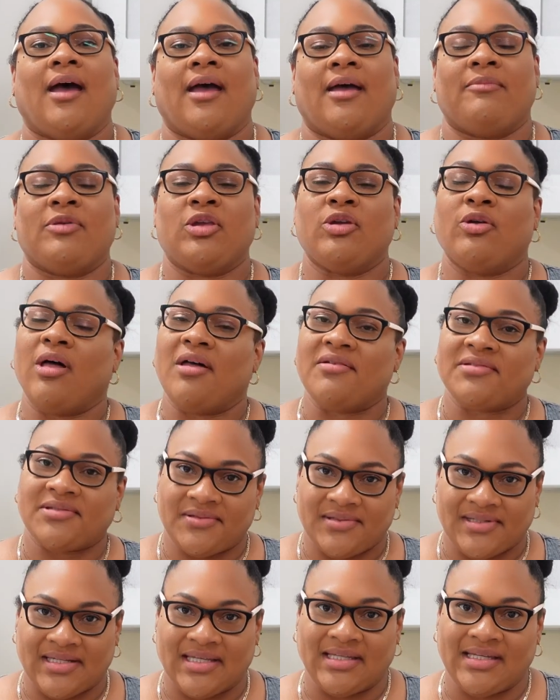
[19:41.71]
You'll also
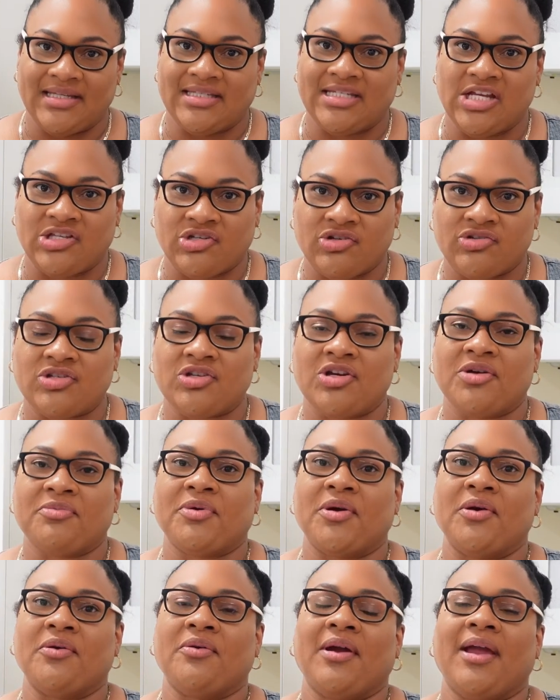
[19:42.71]
see lead teachers in our
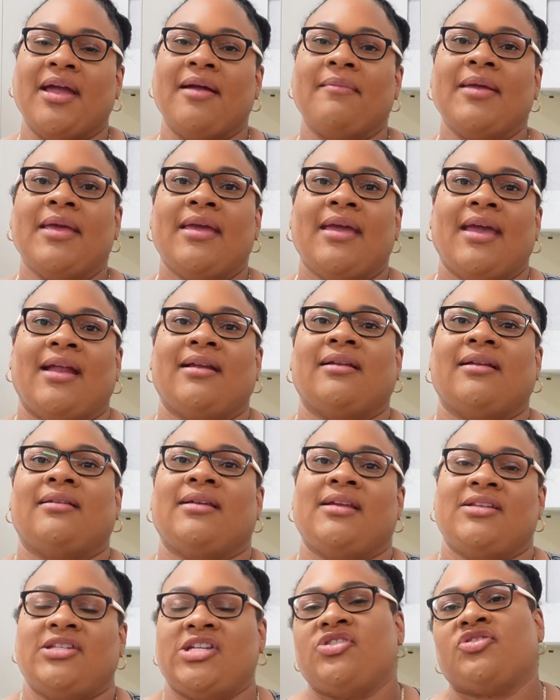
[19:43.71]
program, and a
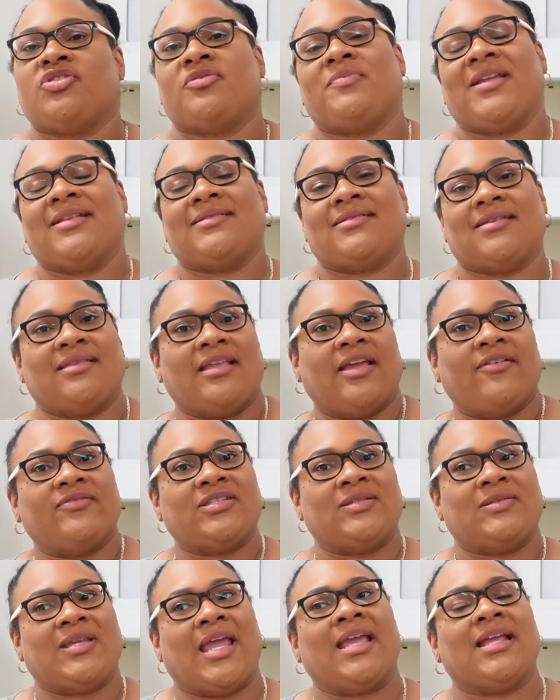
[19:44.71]
lead teacher means that they've
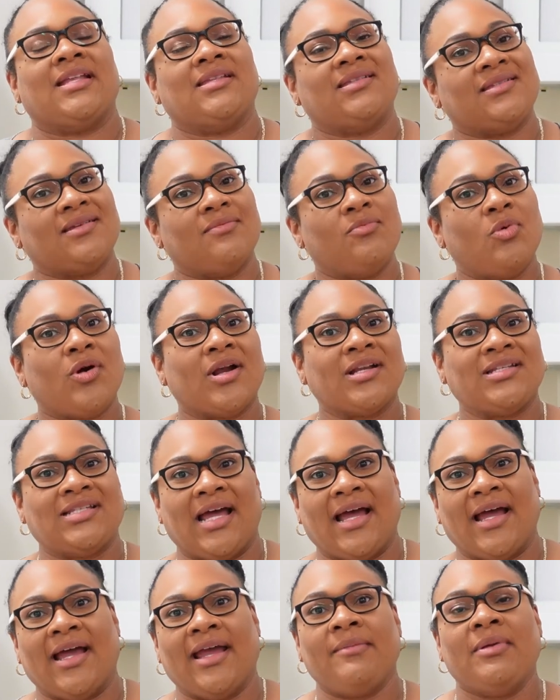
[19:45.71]
taken some more
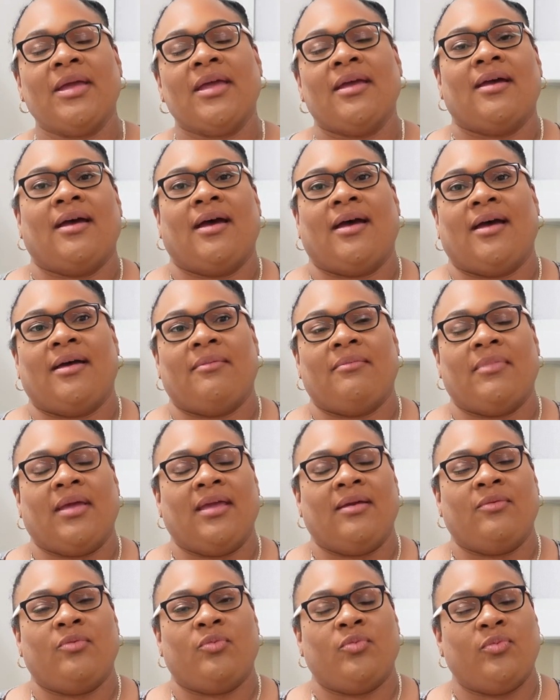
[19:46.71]
time
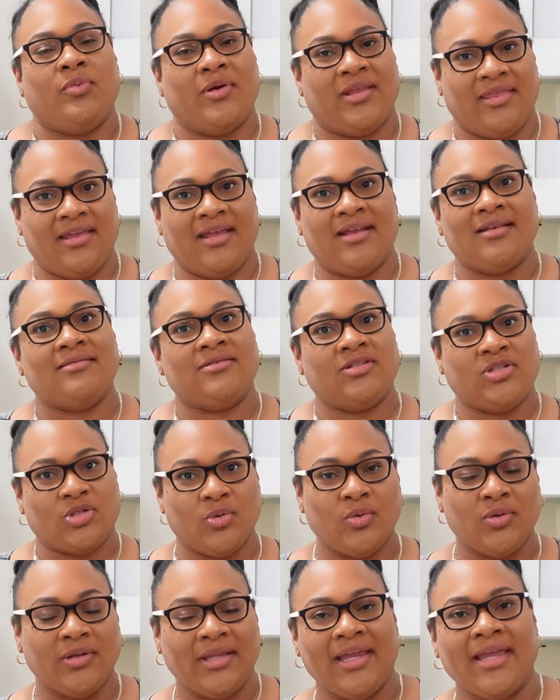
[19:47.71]
within
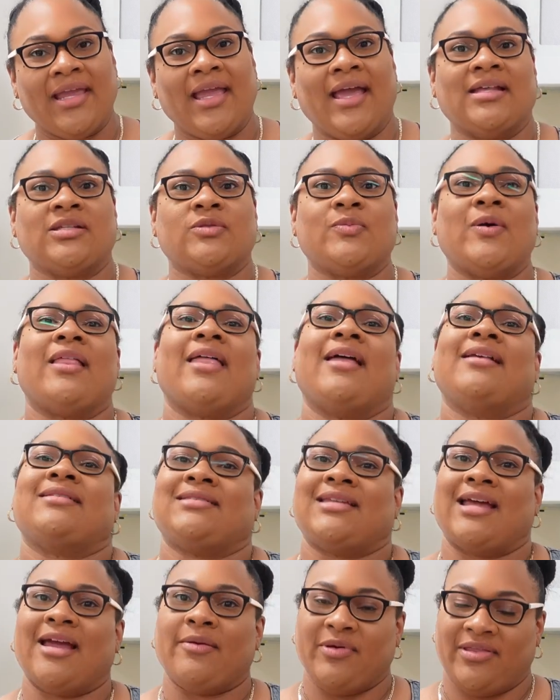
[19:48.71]
schooling as well as
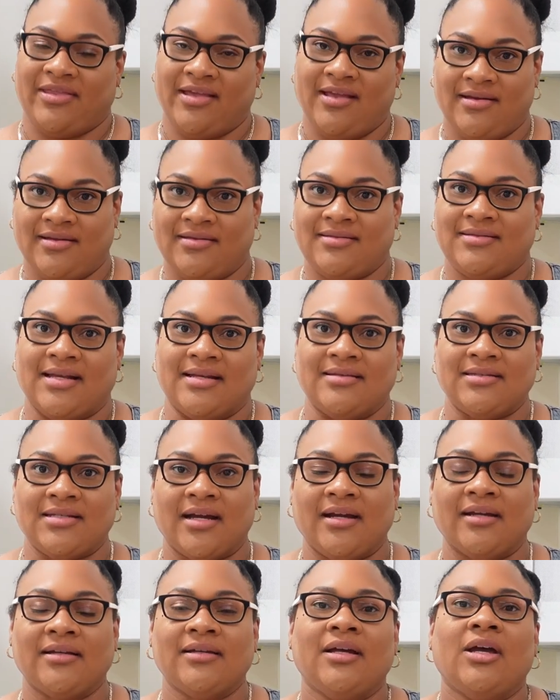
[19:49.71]
time within a
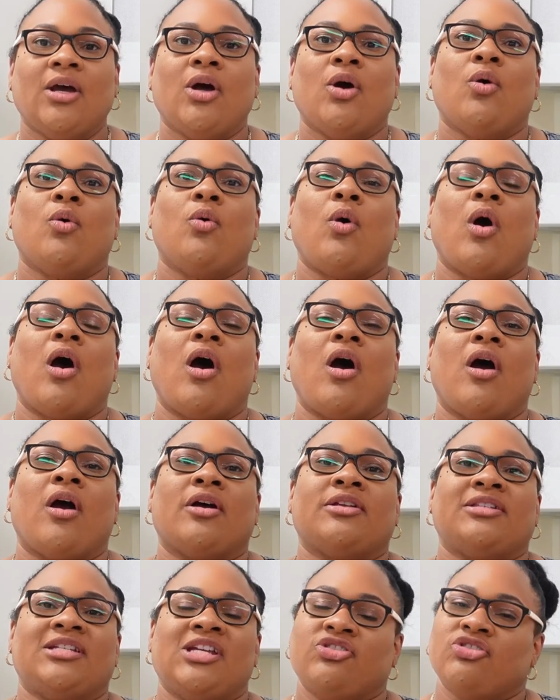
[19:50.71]
center. Our
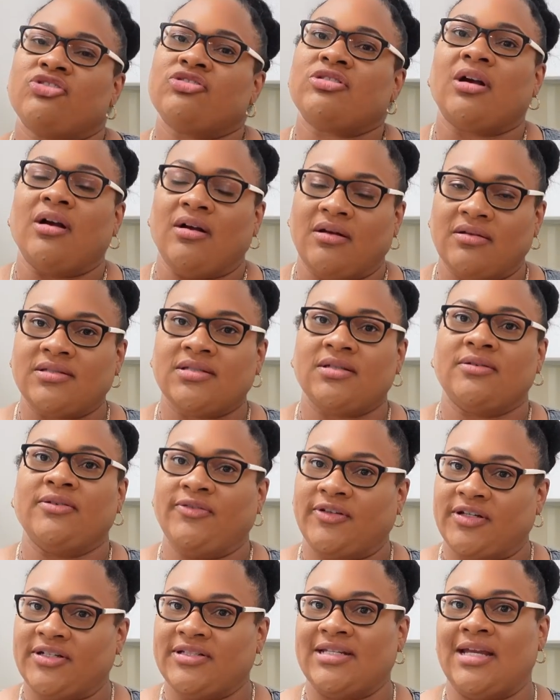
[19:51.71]
teachers are also
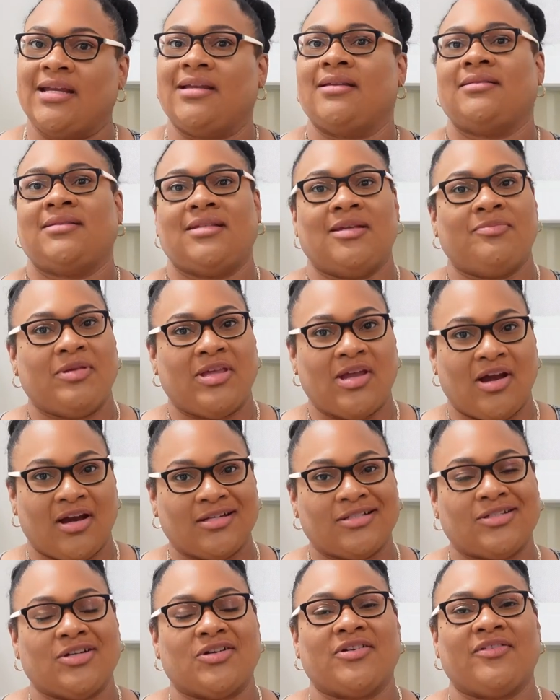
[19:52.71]
first aid and CPR
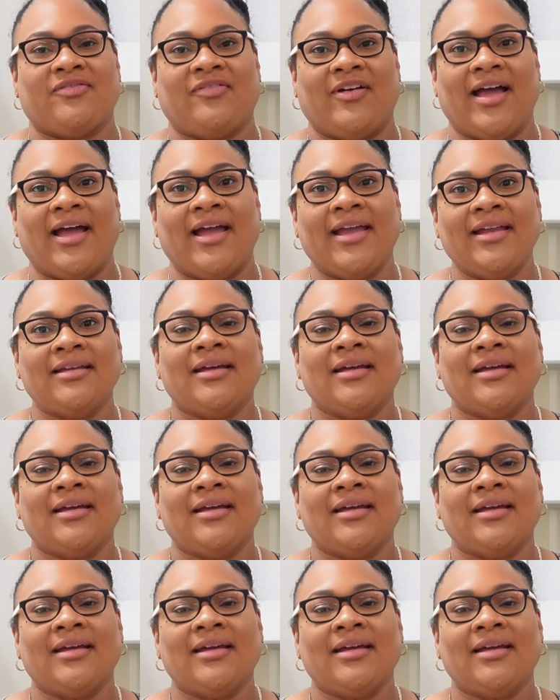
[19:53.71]
certified.